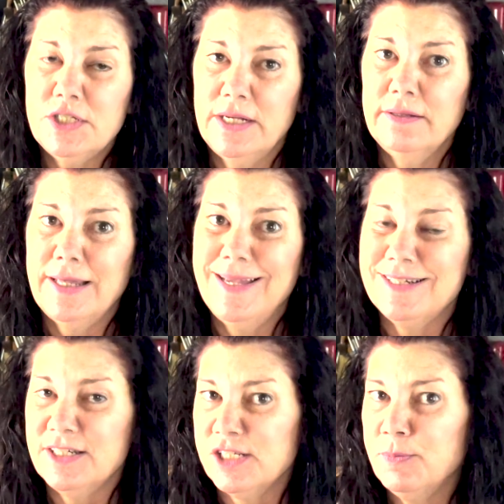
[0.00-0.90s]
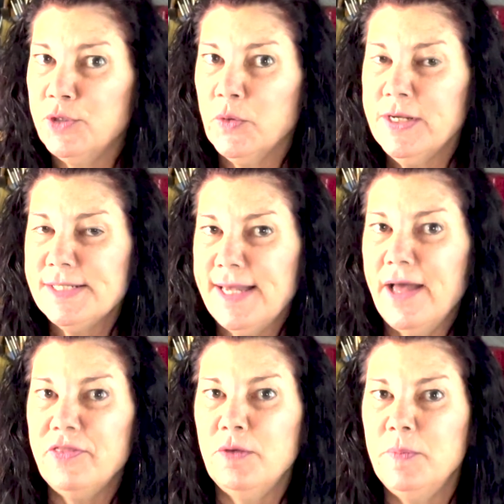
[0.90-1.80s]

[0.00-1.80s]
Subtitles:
did at the anticipatory set at the